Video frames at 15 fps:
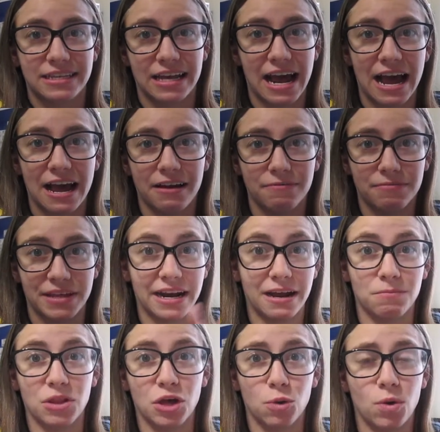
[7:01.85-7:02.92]
that I have that
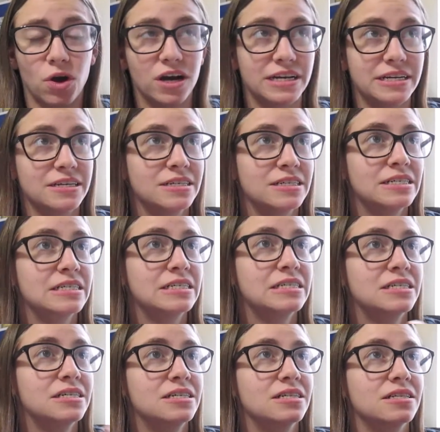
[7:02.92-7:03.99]
I'm low on,
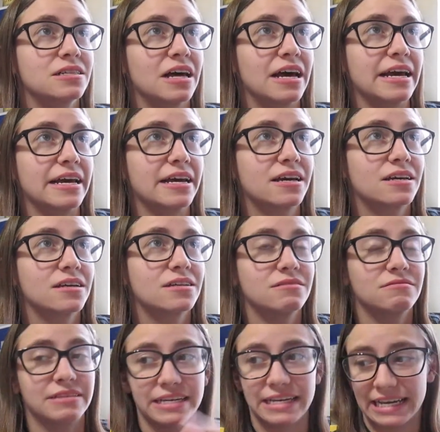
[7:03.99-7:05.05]
like
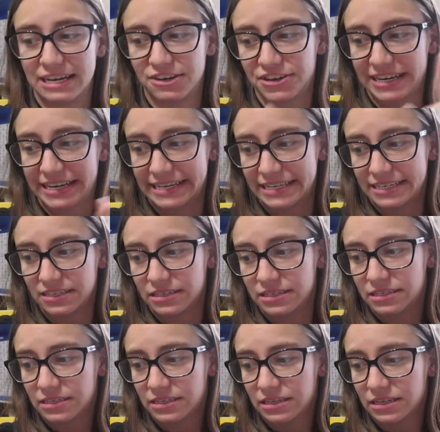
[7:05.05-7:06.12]
the
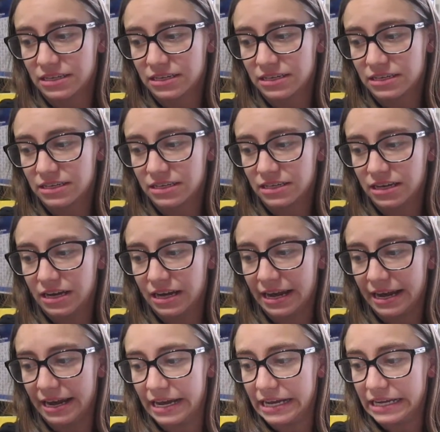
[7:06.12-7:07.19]
earrings,
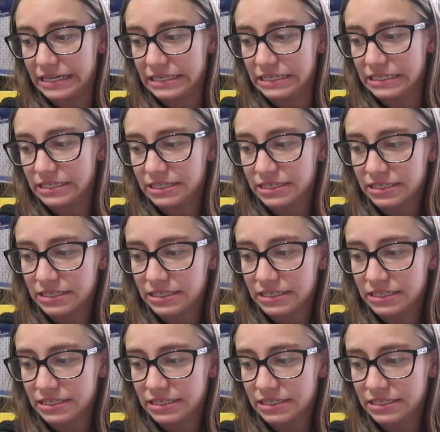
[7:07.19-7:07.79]
and